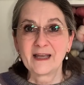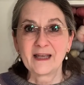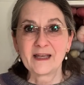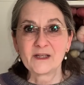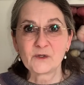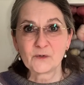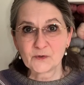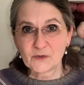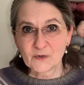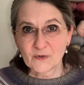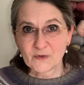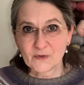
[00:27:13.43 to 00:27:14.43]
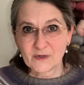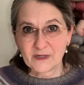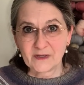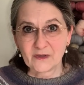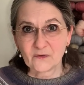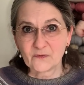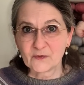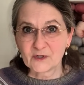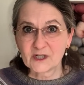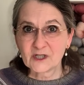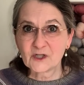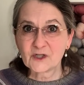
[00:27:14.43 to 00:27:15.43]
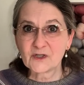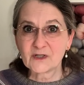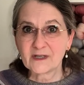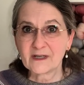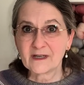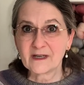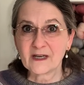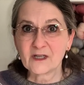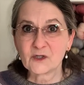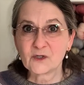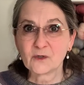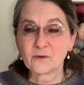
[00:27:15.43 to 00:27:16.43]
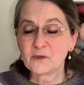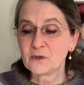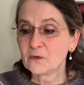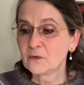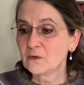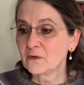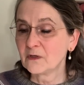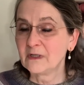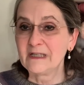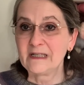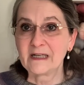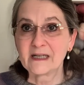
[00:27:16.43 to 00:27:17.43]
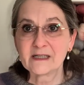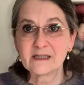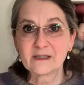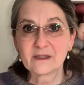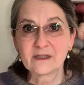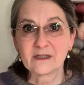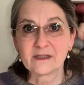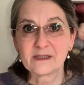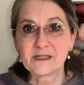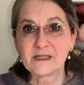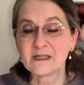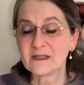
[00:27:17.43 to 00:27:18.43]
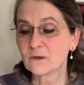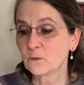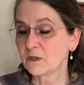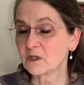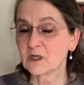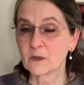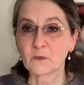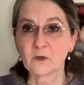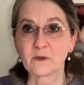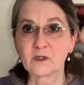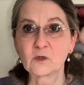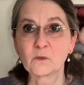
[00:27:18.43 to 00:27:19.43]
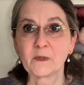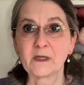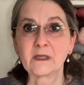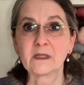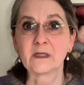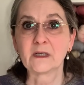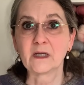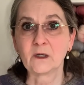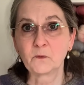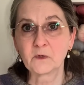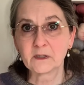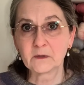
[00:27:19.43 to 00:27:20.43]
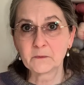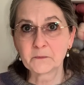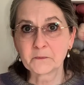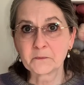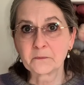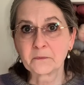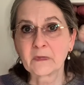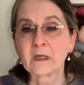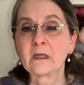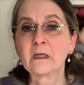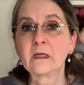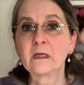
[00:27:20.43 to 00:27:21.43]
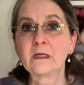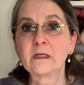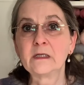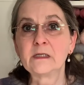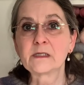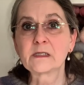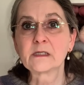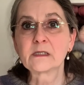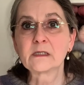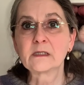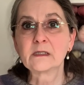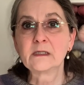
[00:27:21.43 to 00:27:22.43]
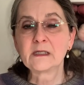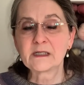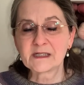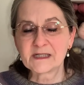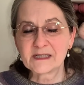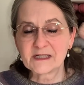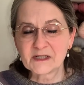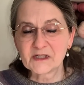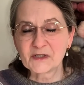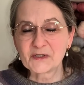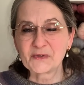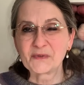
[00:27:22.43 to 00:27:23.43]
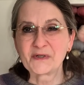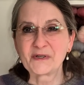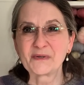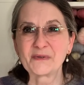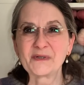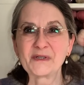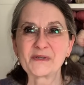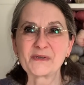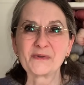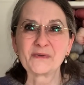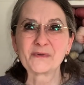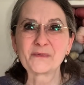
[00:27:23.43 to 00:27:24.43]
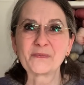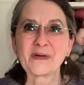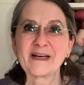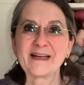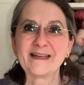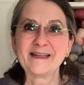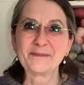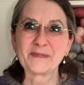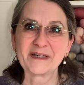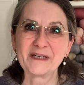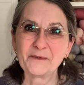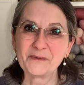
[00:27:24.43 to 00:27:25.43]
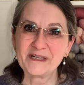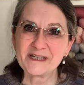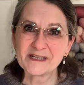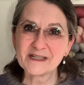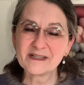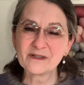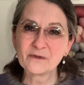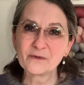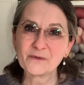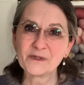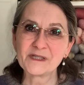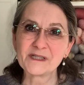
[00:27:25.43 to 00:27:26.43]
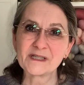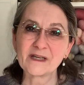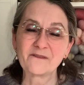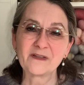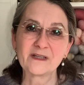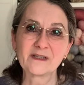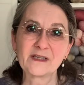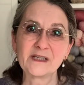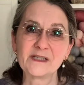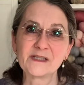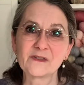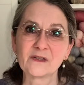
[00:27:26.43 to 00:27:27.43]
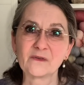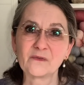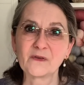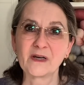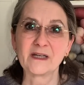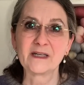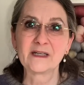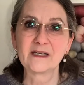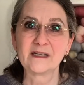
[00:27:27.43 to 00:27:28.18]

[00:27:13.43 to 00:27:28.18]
As you saw in the footage, I showed you the Nila tea, which I'm going to make in April. Knit Sister Studio is owned by Marie-Louise, who is having these fine